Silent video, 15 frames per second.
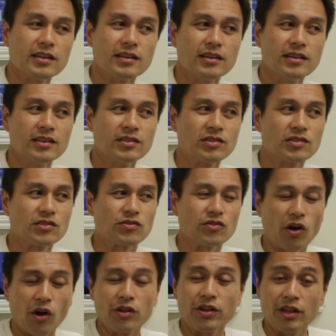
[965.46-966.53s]

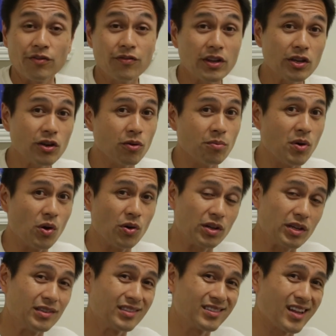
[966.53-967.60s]
in video mode
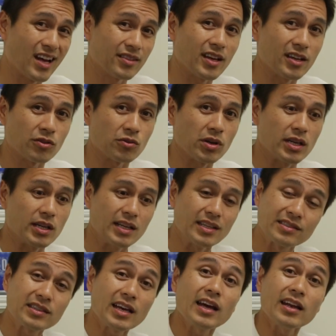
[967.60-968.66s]
is not that great.
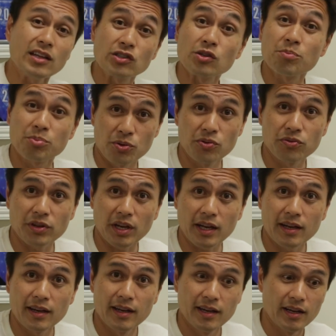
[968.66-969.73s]
It's
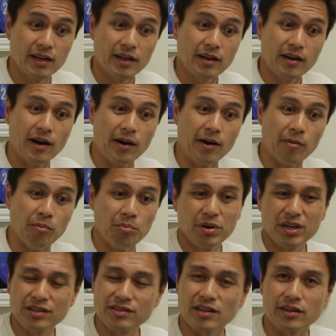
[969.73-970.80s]
improving,
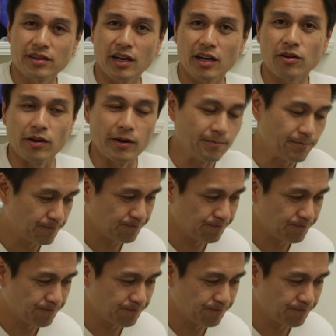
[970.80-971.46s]
but it's not that great.